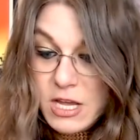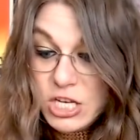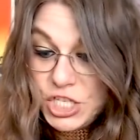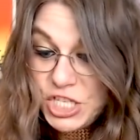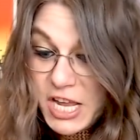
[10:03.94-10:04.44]

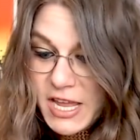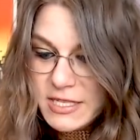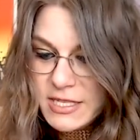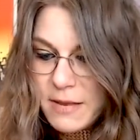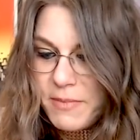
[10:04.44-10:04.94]
Gee,
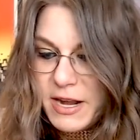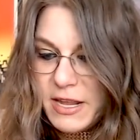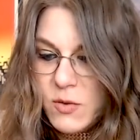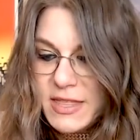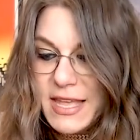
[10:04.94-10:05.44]
said
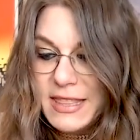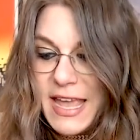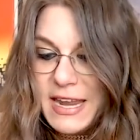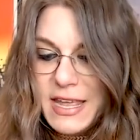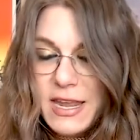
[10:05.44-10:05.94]
Buddy when they
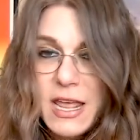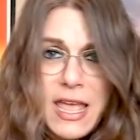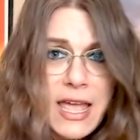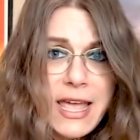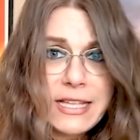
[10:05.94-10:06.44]
landed.
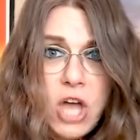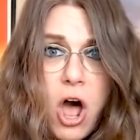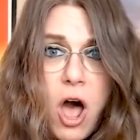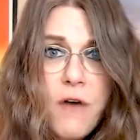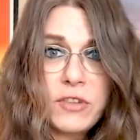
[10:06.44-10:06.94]
It's
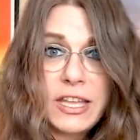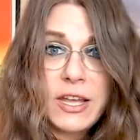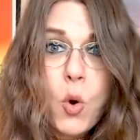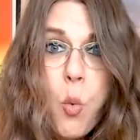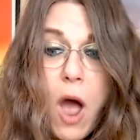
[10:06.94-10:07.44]
awfully
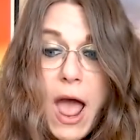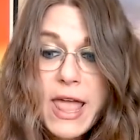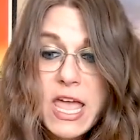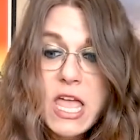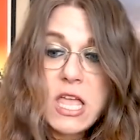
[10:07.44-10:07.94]

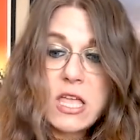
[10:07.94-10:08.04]
quiet.